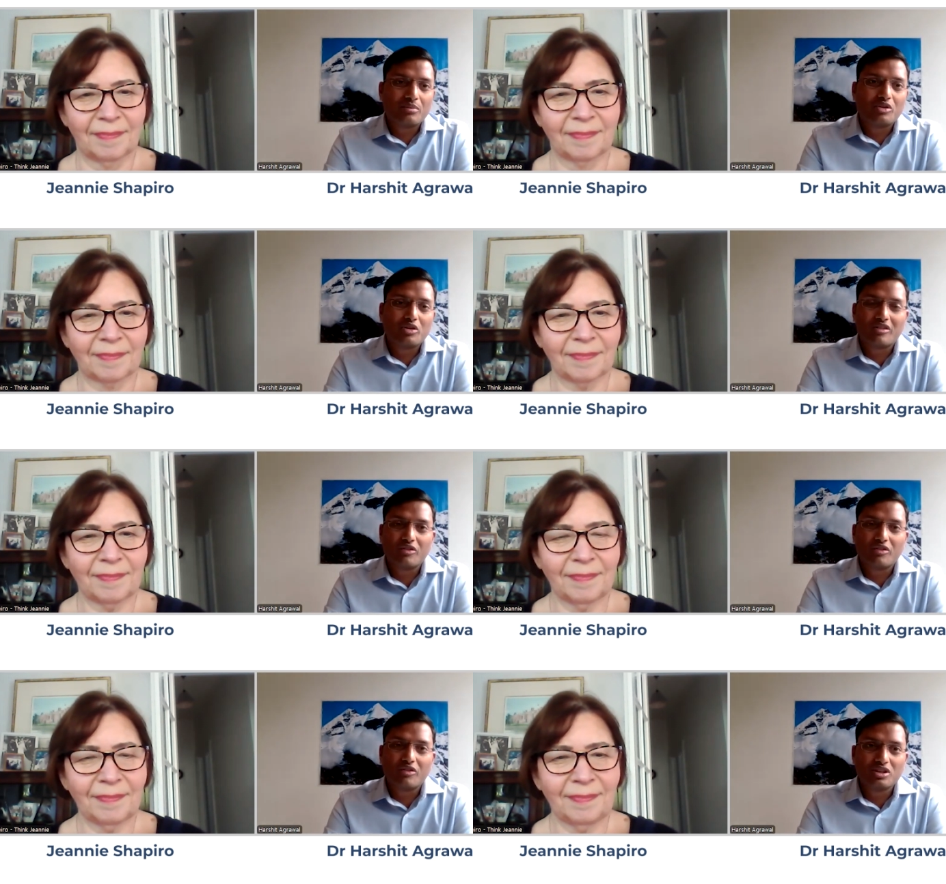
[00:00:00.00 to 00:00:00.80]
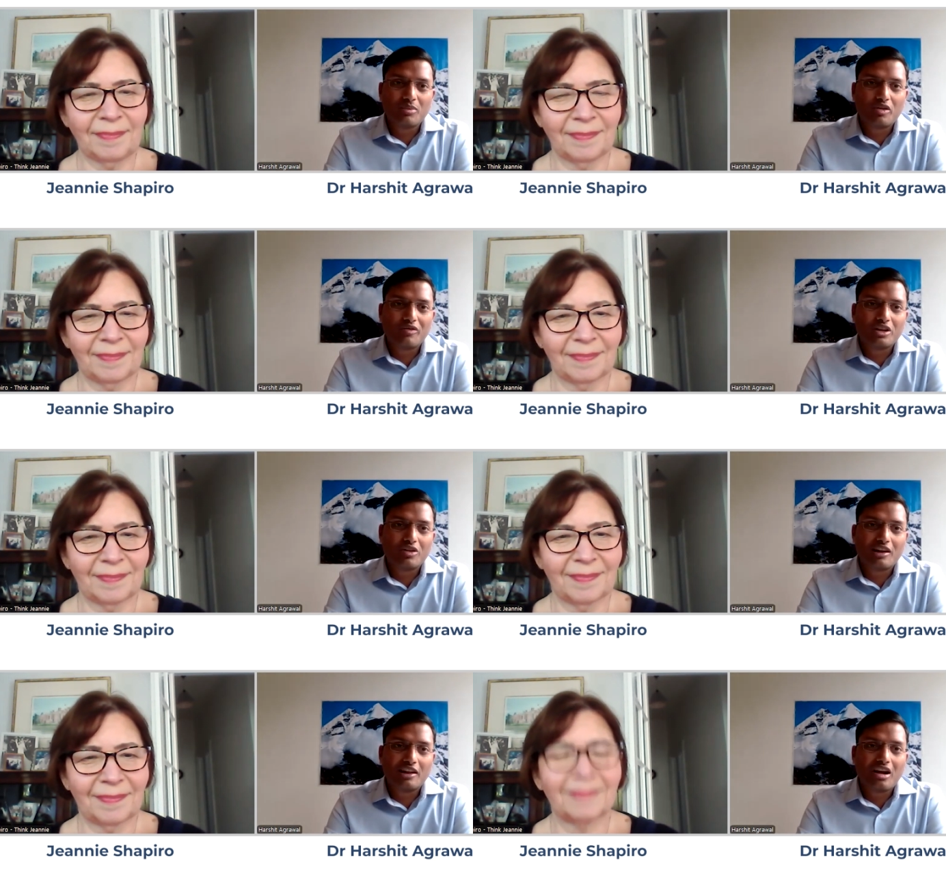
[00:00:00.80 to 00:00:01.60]
Speaker 1: some good reviews about
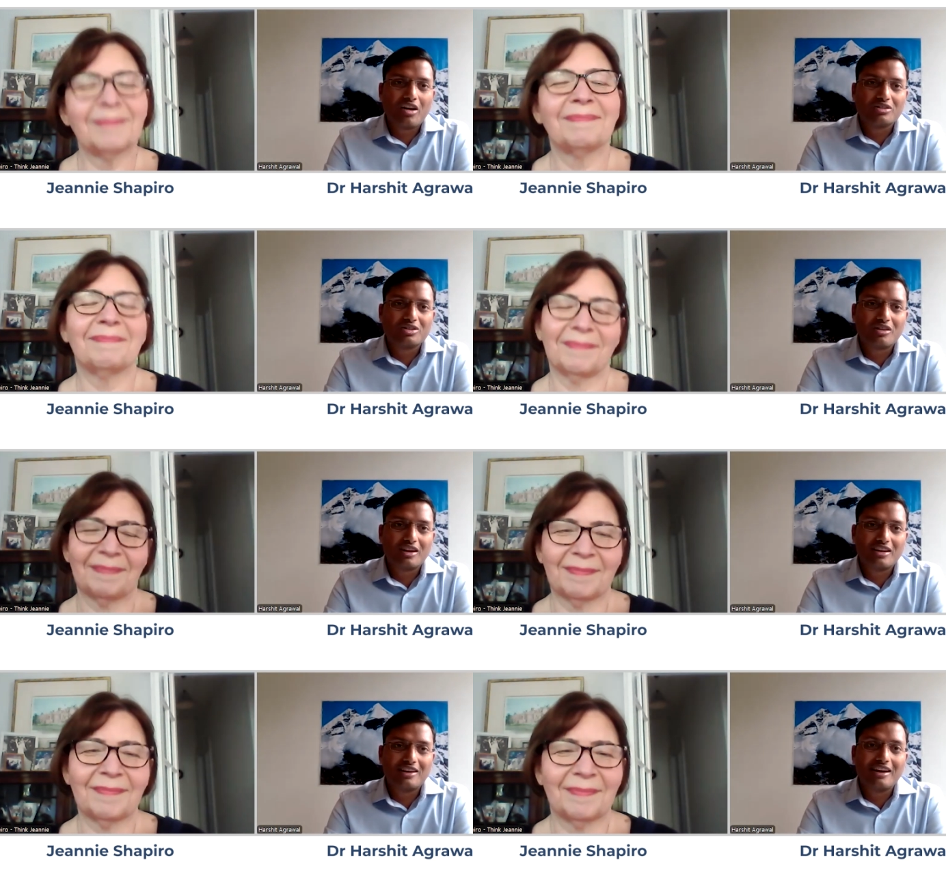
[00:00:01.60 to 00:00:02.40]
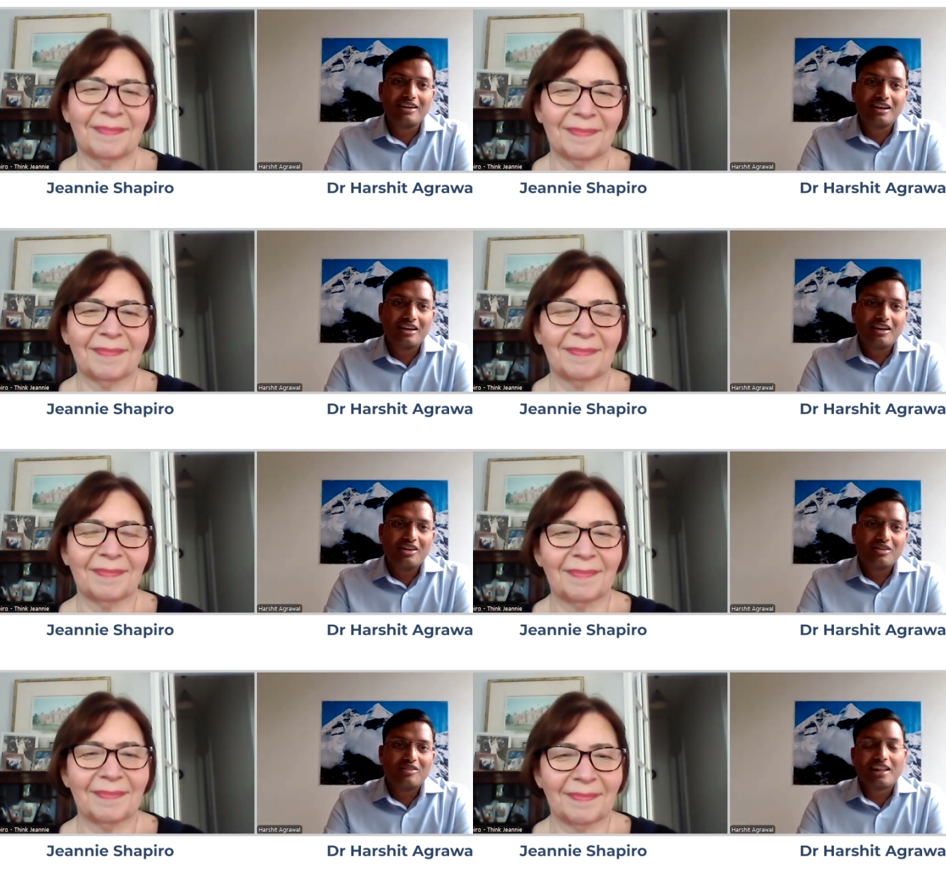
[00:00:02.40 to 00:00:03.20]
Victoria League House on internet.
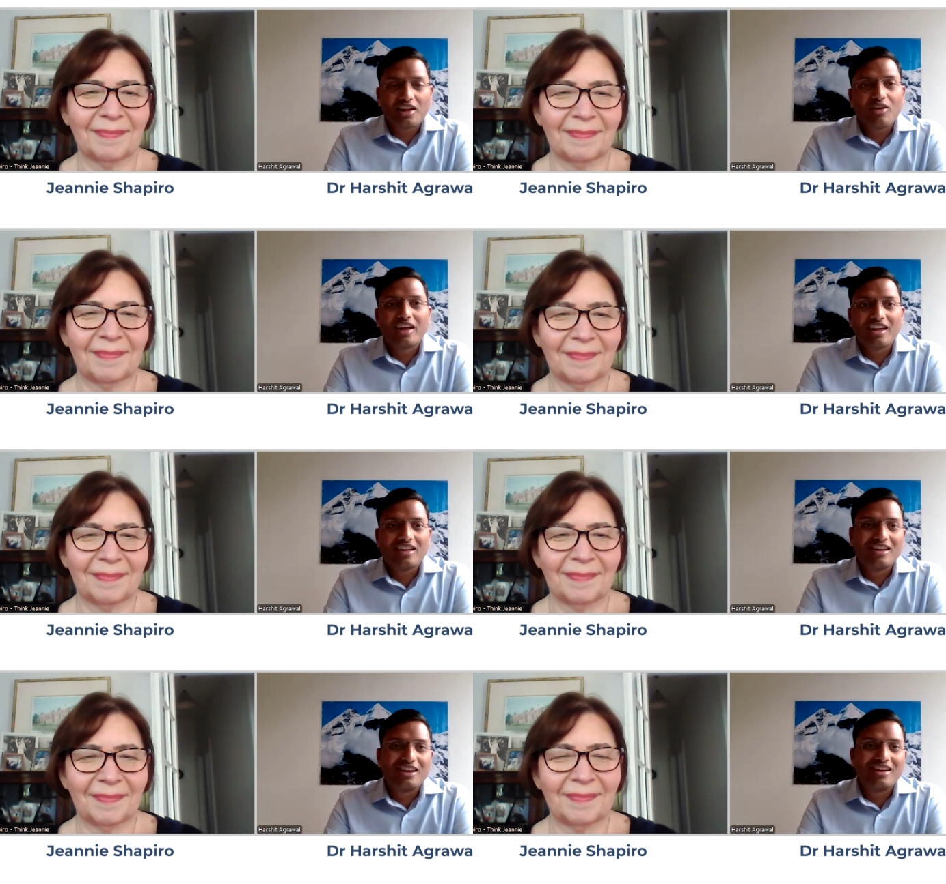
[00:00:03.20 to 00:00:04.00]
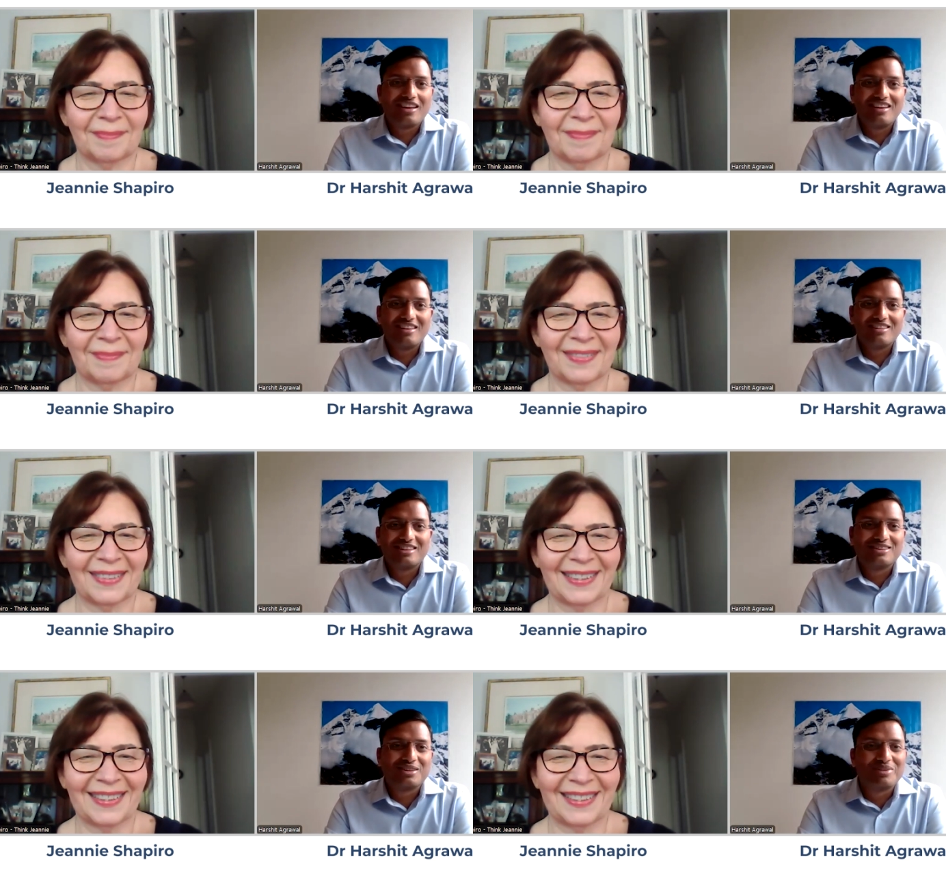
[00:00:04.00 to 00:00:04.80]
So I was like, okay, uh,
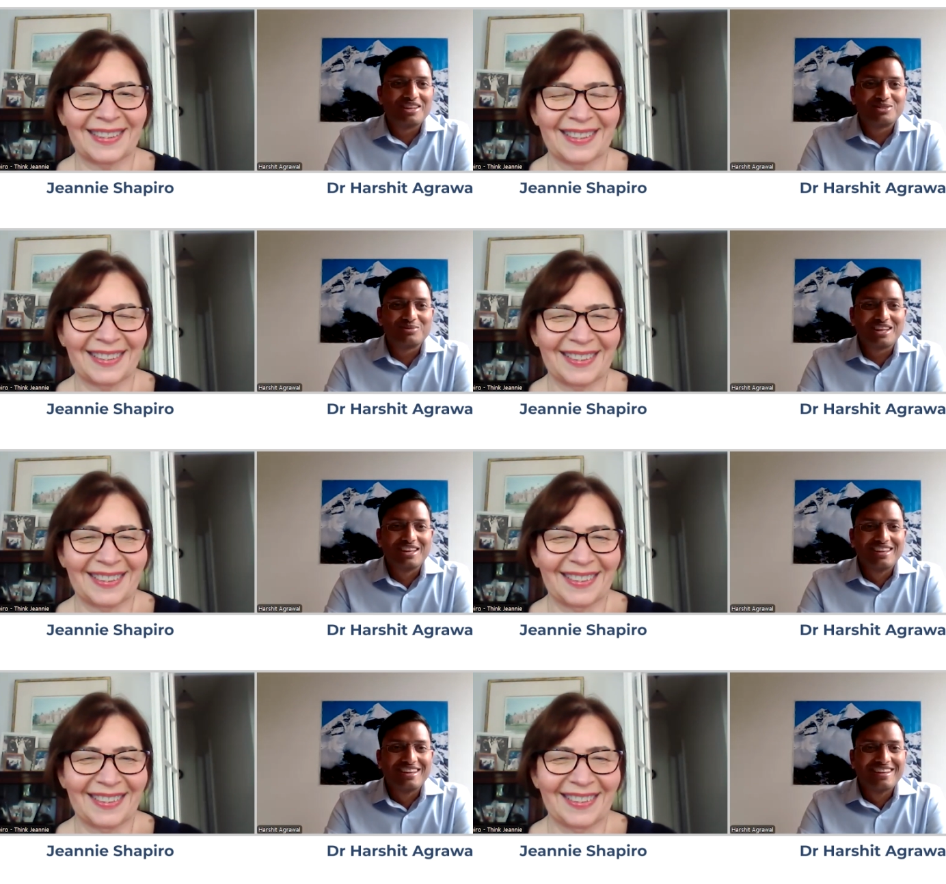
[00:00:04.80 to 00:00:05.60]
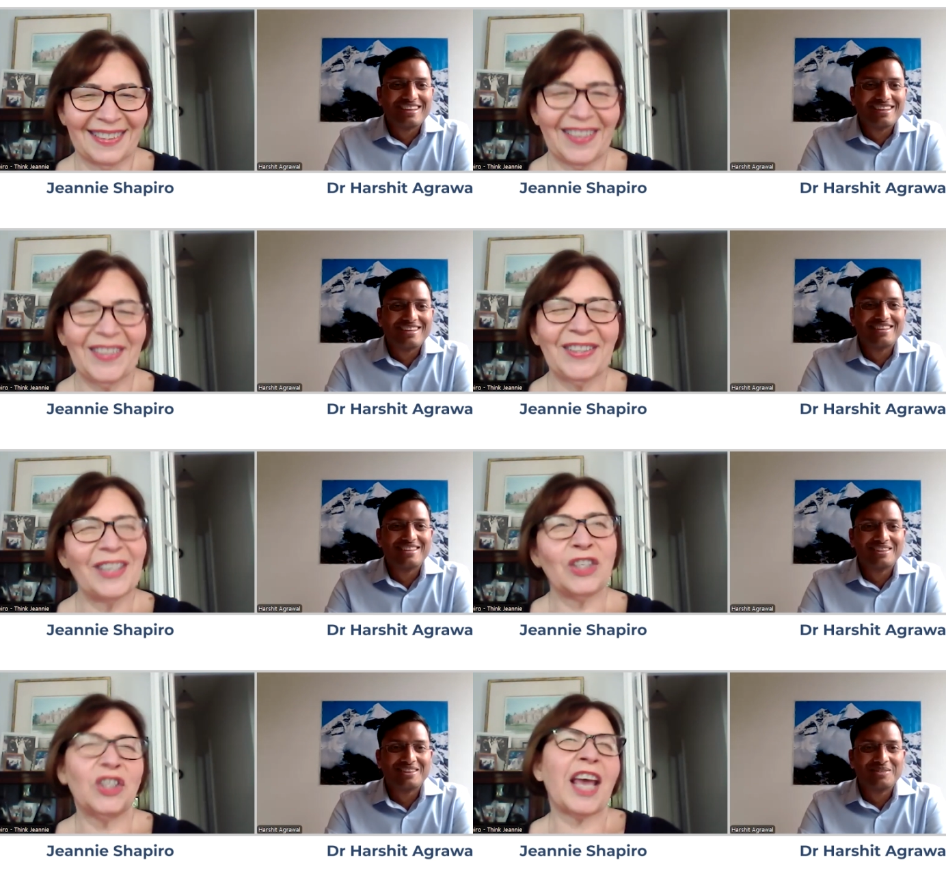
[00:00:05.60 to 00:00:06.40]
this is the place to be.
Speaker 2: Good.
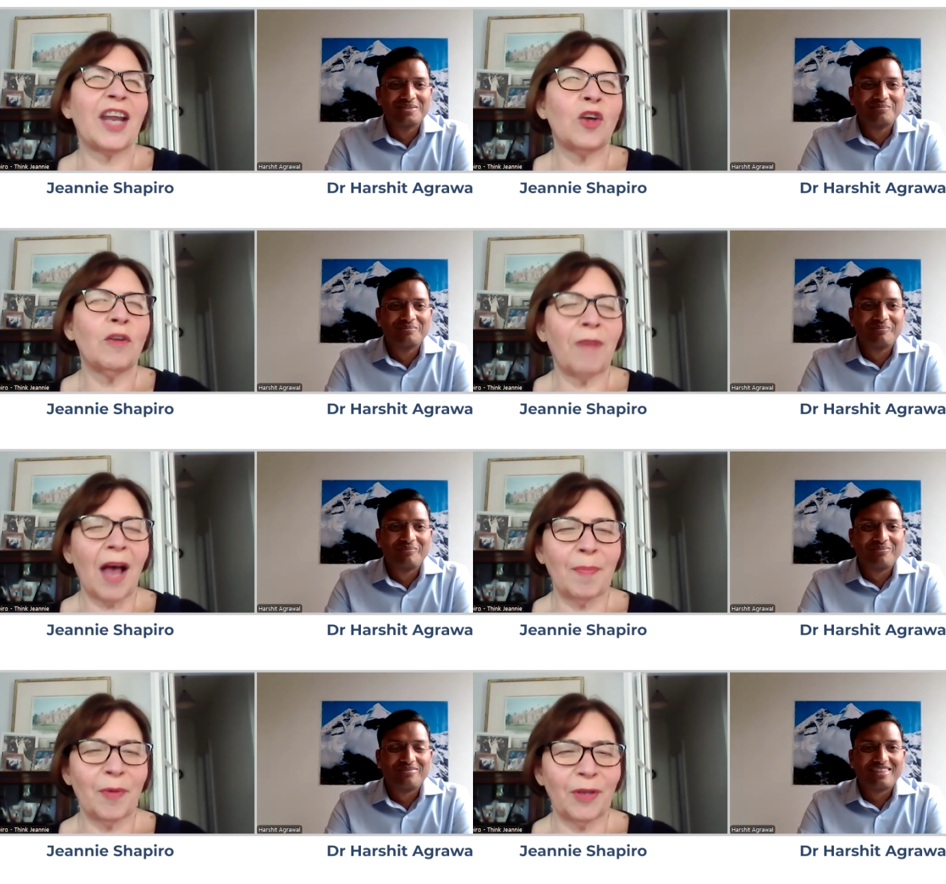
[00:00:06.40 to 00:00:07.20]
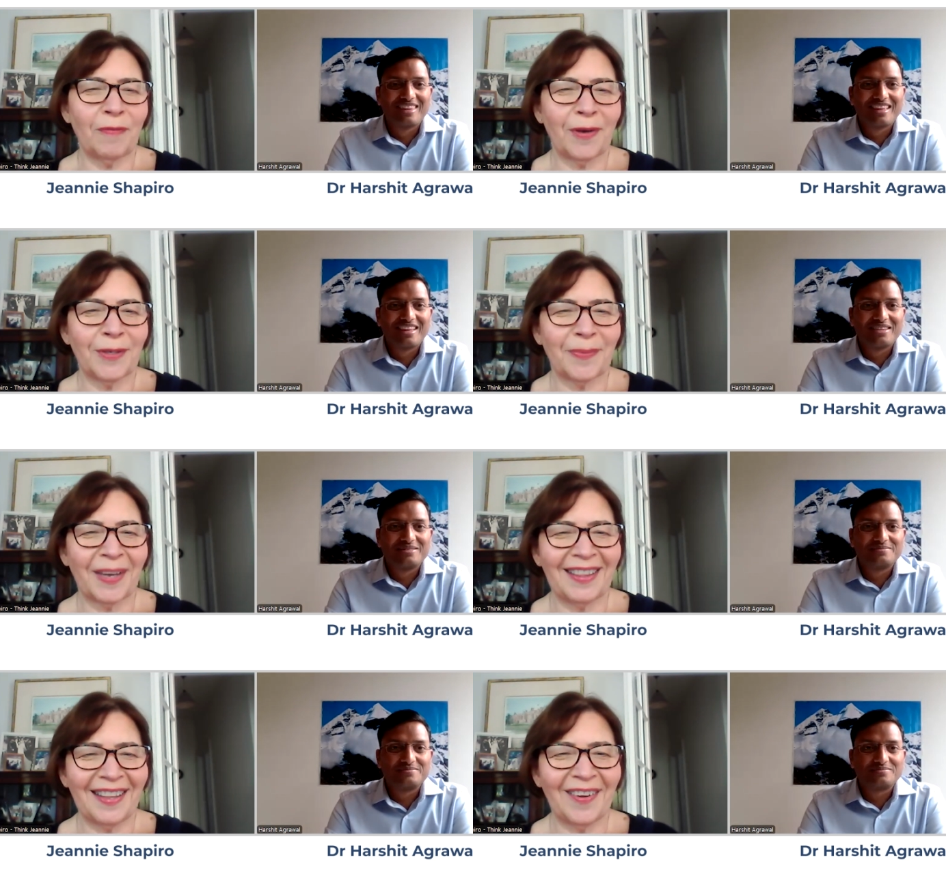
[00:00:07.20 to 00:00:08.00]
And did you get a good vibe when you first
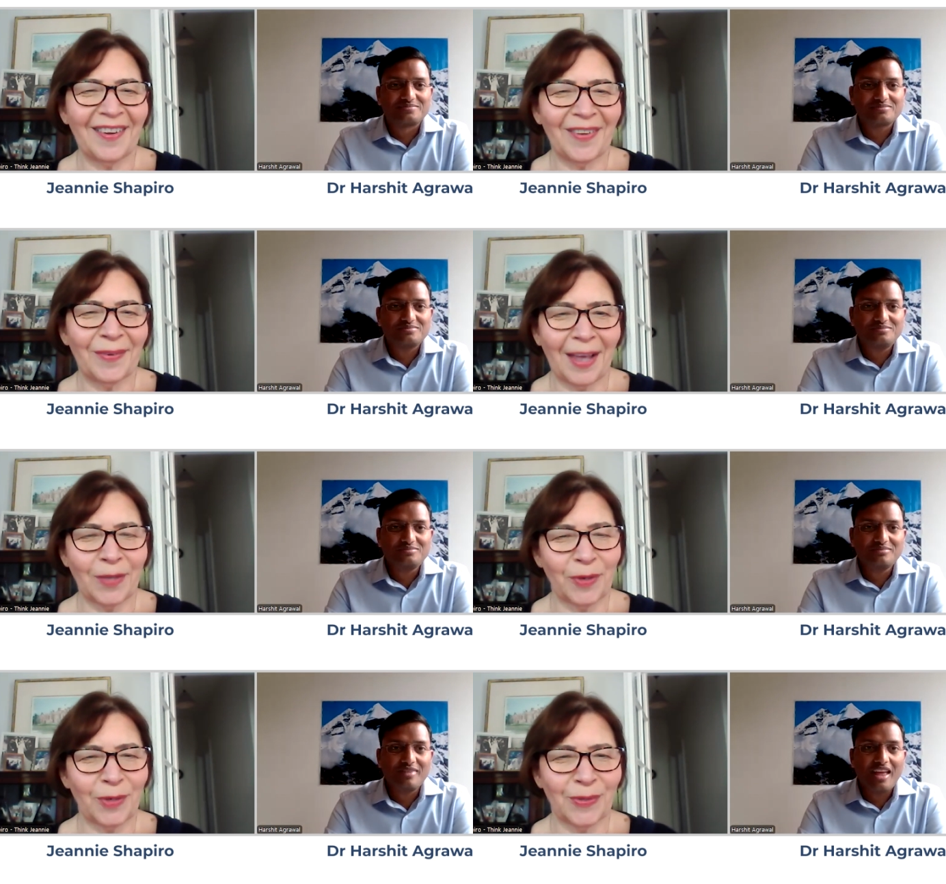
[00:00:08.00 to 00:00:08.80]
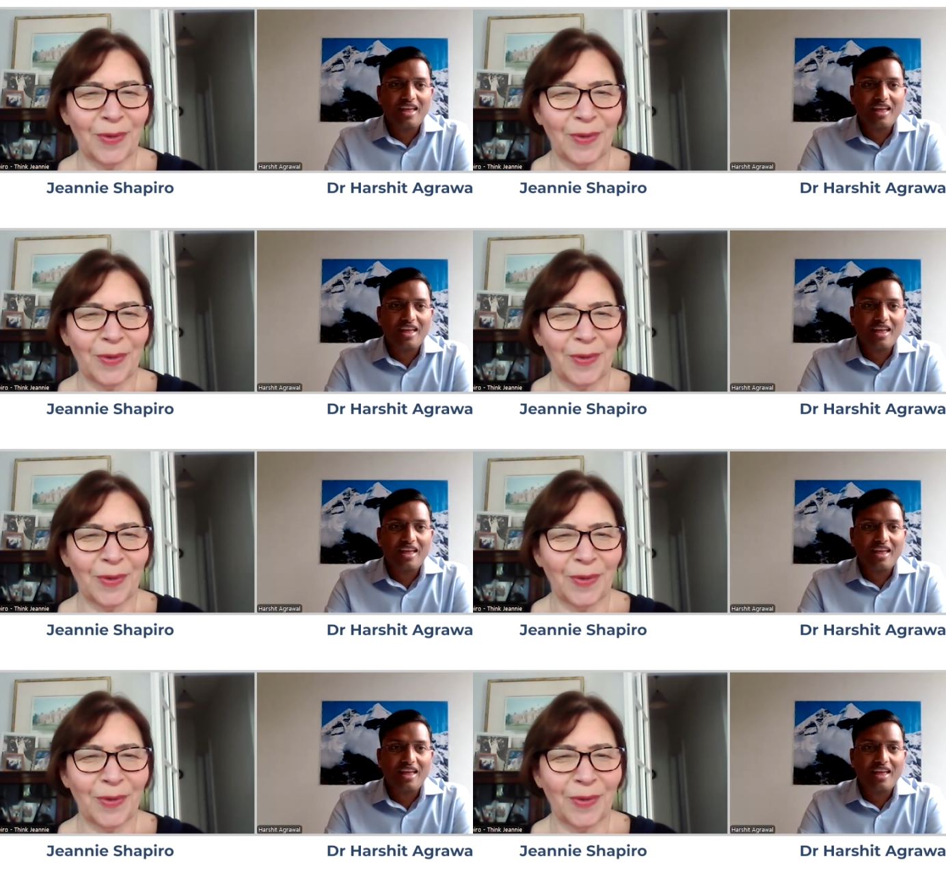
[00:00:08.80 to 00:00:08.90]
went there? You liked what you